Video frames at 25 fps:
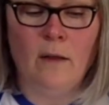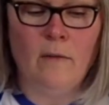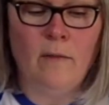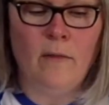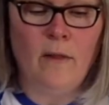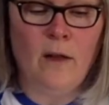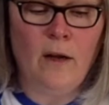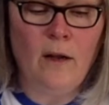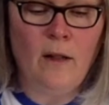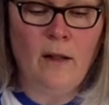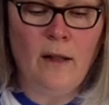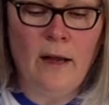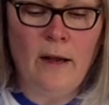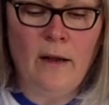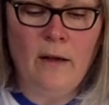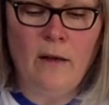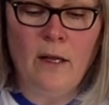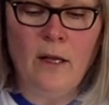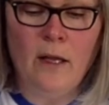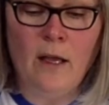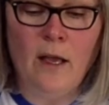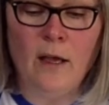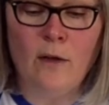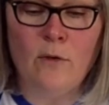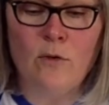They're
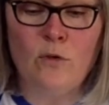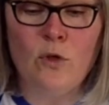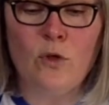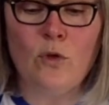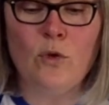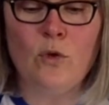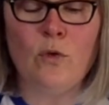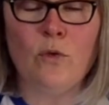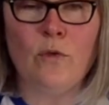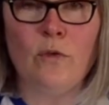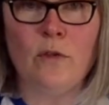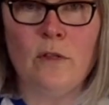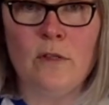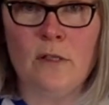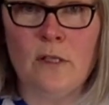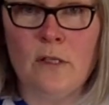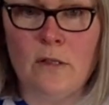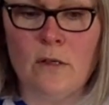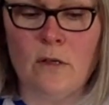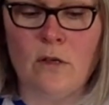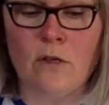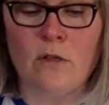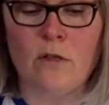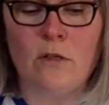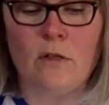learning how to hold the
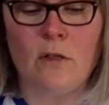scissors.